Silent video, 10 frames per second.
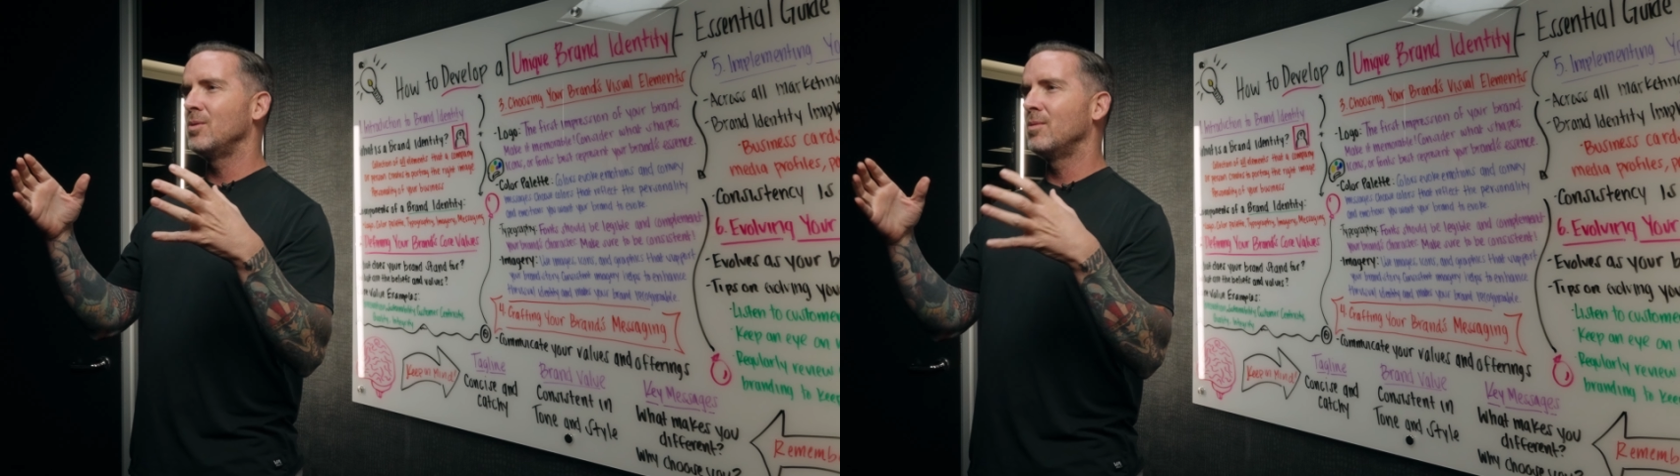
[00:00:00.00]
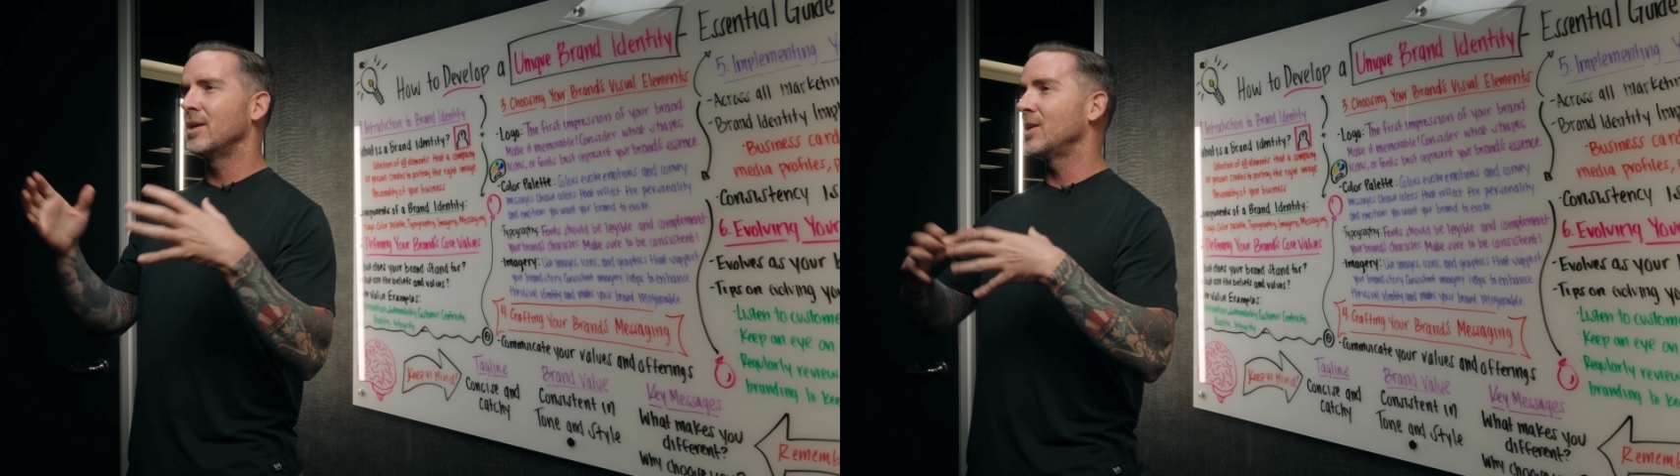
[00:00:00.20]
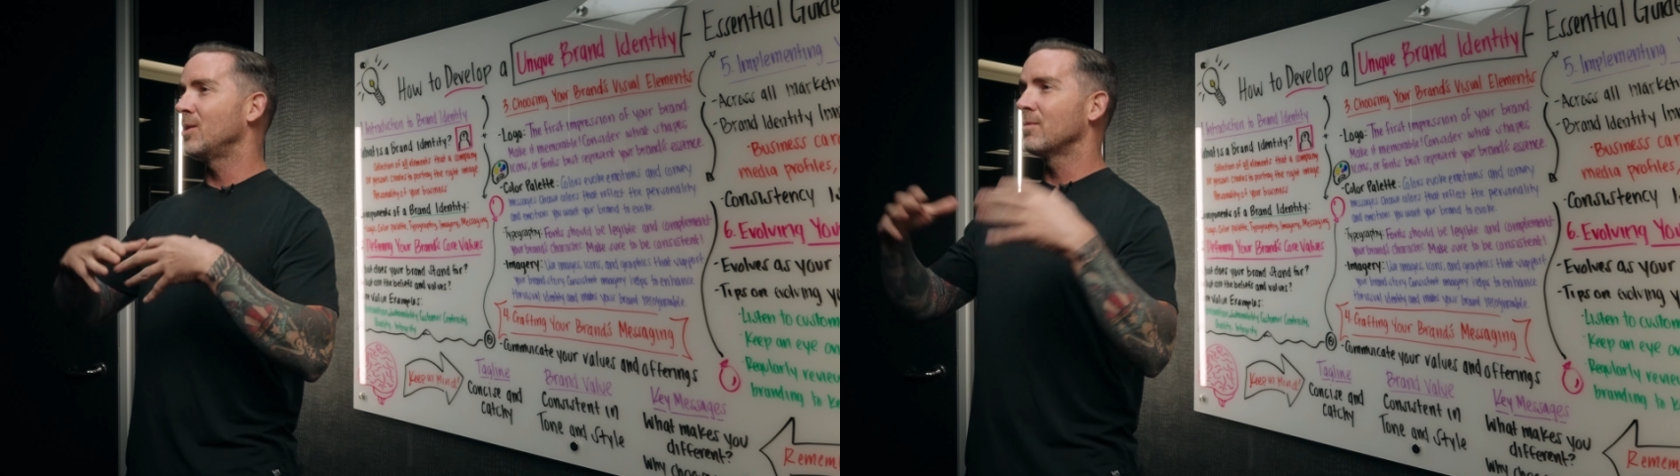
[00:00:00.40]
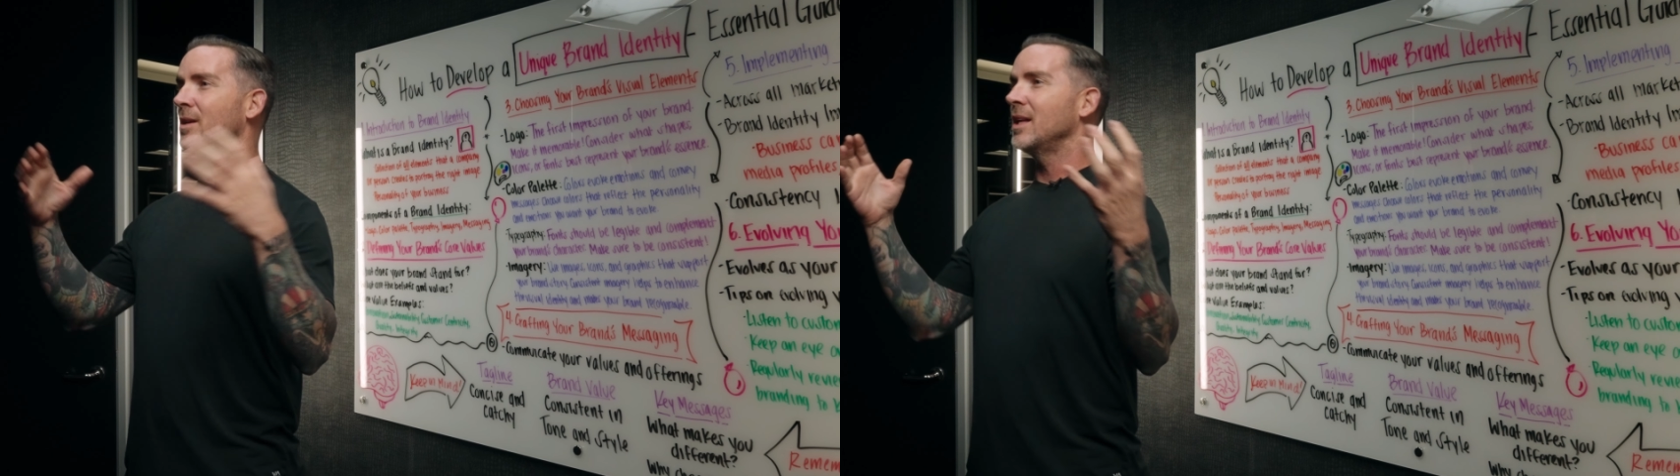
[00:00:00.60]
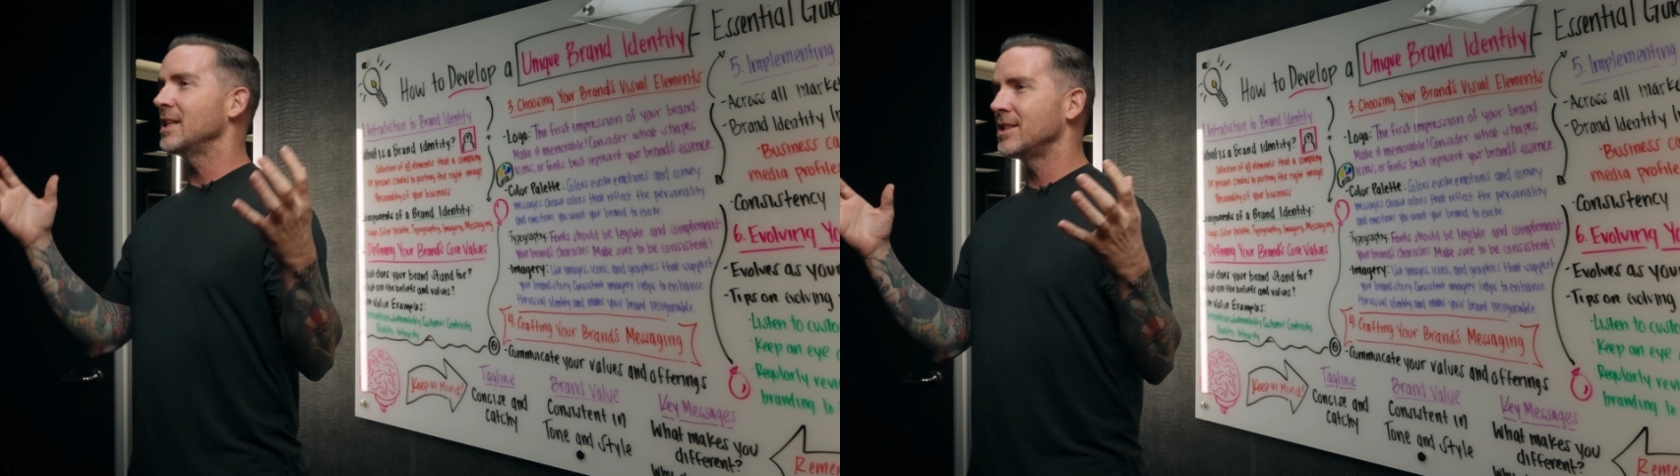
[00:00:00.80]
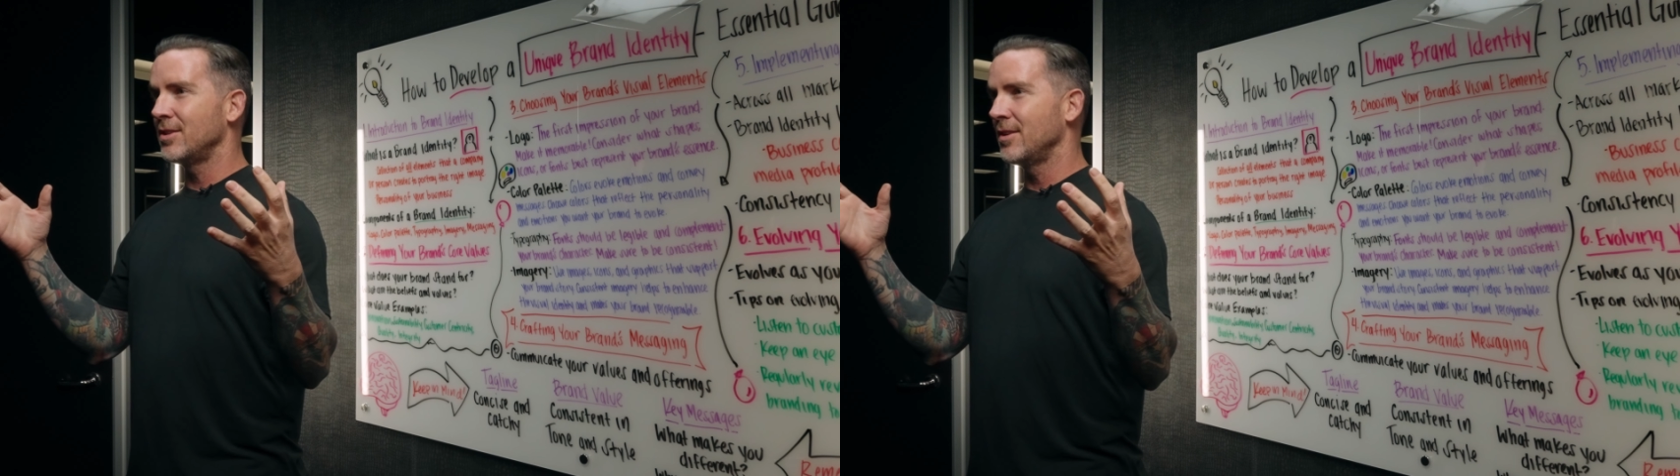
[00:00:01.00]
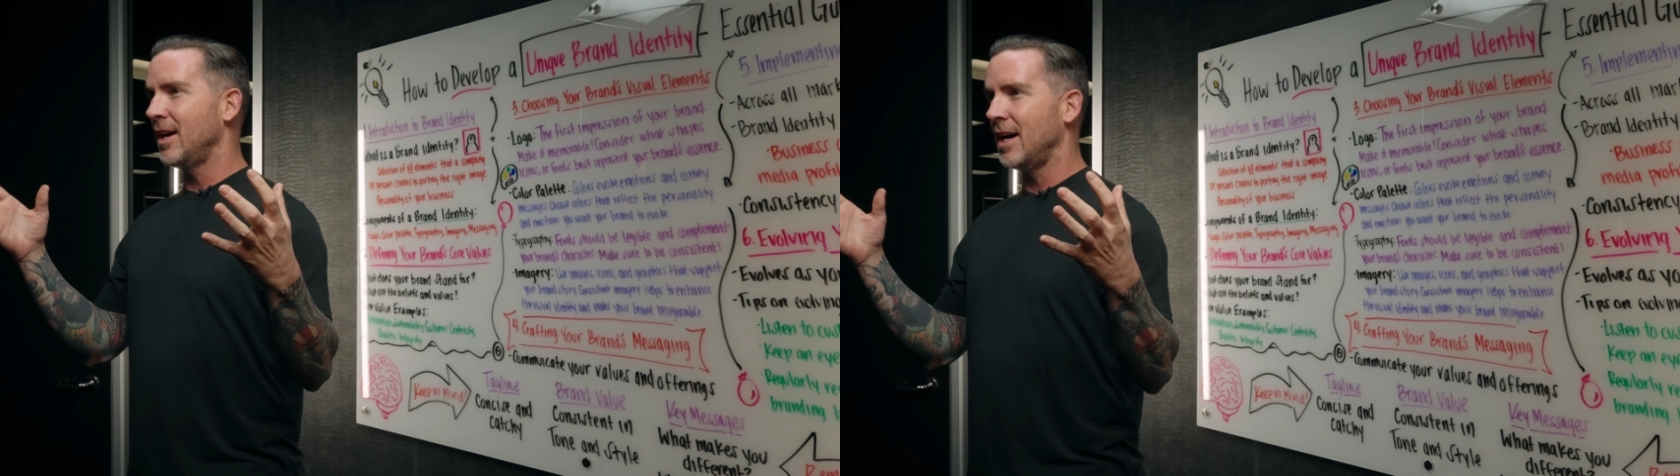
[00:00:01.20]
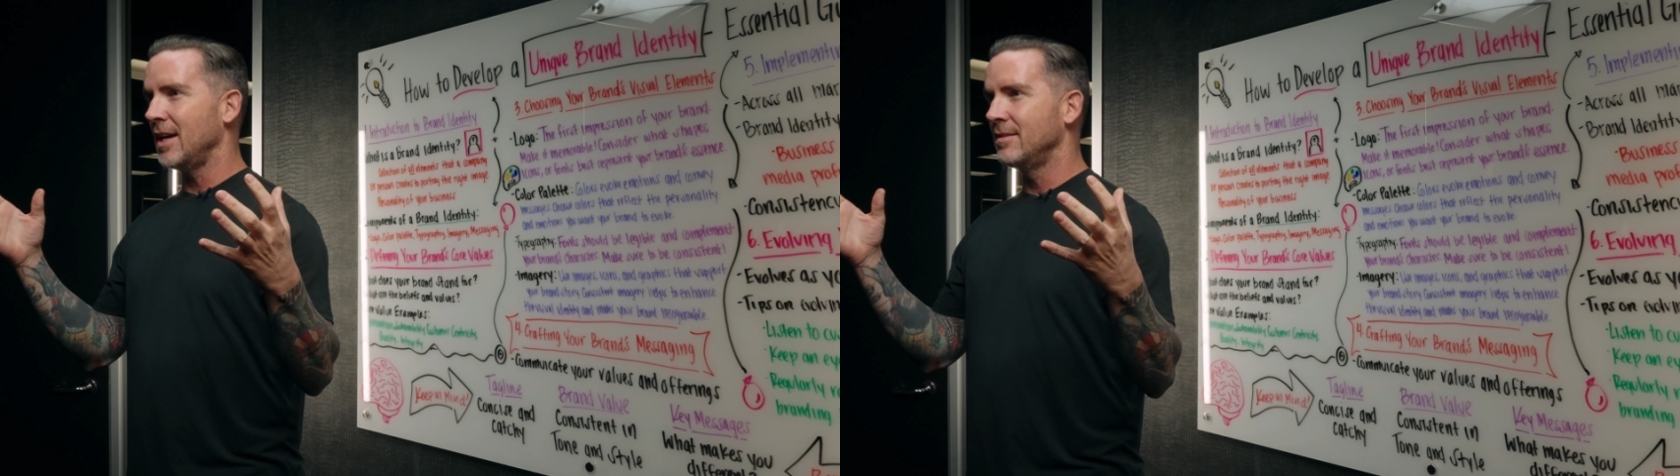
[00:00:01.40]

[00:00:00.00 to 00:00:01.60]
whether you realize it or not.